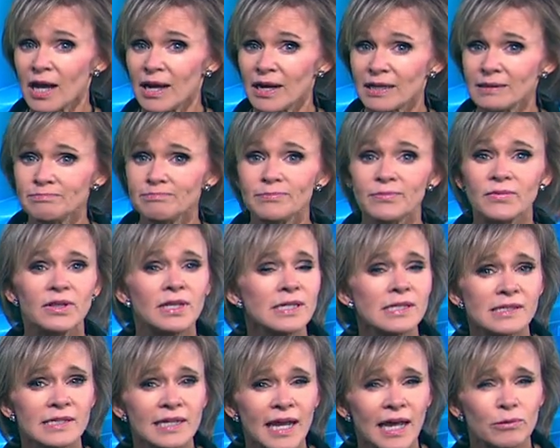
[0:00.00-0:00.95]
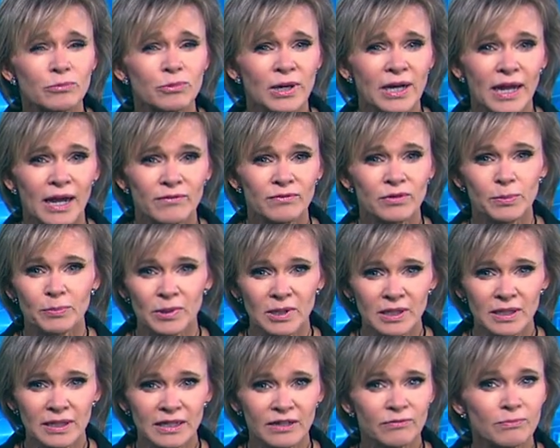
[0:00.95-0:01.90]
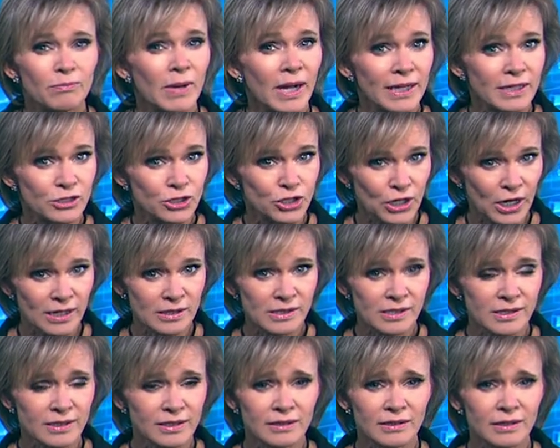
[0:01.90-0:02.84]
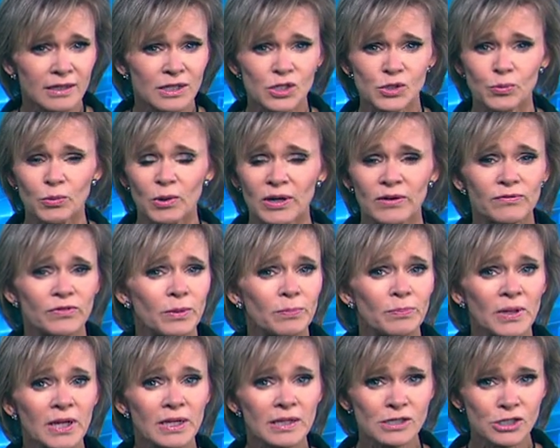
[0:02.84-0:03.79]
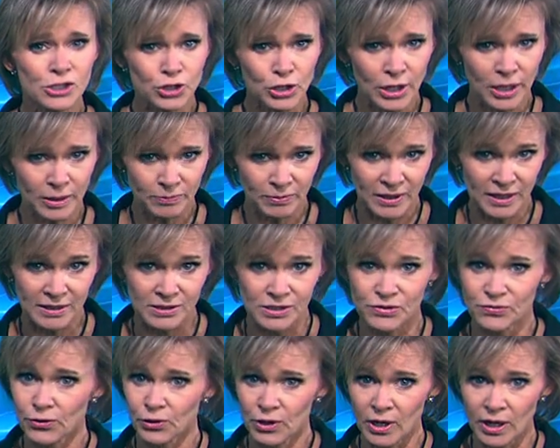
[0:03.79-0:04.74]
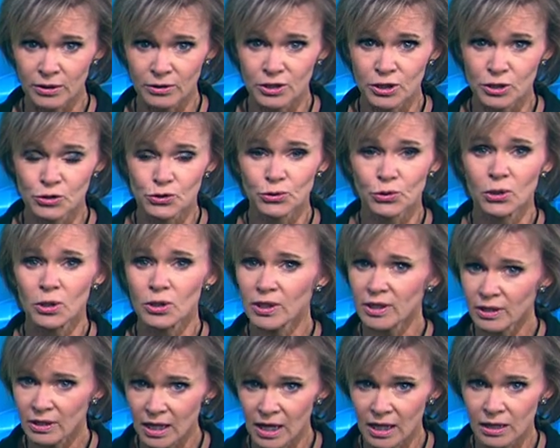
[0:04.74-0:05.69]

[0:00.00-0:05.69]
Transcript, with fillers: line this ad would have you believe Mike Johnston is one of the biggest champions for gun control in